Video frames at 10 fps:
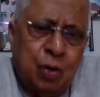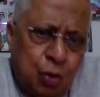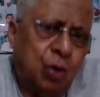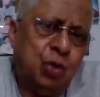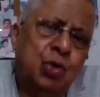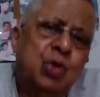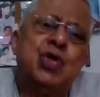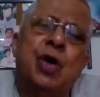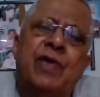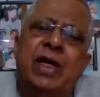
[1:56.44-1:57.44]
go do
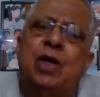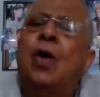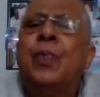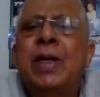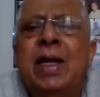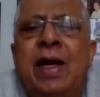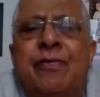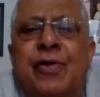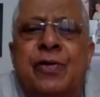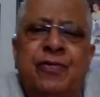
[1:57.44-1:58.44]
so very openly
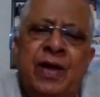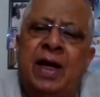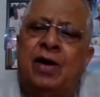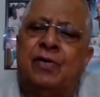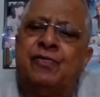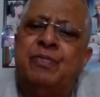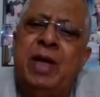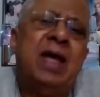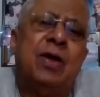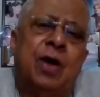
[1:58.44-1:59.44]
for fear of
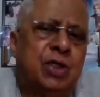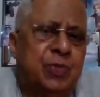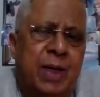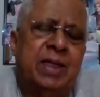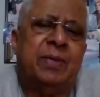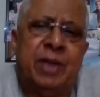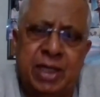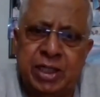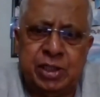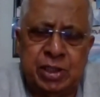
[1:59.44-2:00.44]
being caught by the
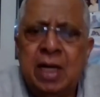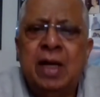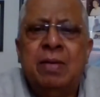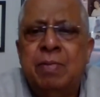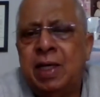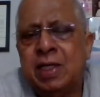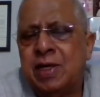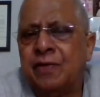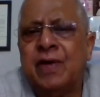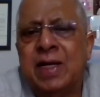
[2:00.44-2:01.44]
British,
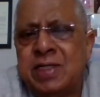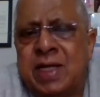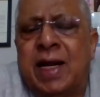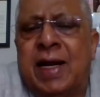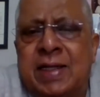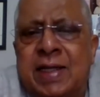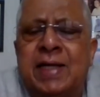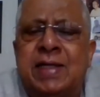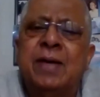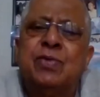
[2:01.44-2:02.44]
because Afghanistan at
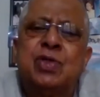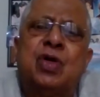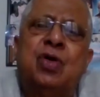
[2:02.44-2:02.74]
that time was